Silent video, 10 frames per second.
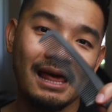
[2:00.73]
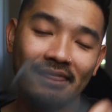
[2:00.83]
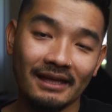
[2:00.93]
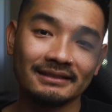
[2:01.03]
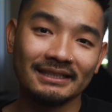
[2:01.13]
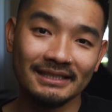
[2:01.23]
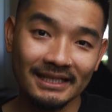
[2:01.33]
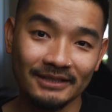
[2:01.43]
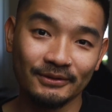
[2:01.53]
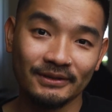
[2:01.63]
and then
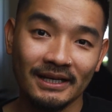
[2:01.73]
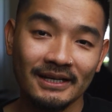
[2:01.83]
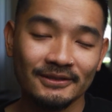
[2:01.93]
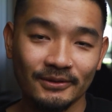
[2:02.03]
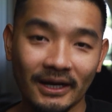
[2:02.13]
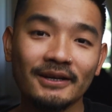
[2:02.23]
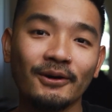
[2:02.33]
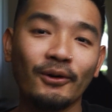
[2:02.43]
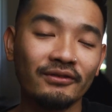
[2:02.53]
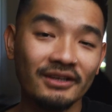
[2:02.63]
continue. Do not
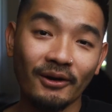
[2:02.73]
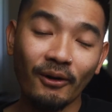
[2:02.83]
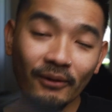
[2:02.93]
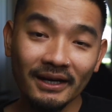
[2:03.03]
go over the whole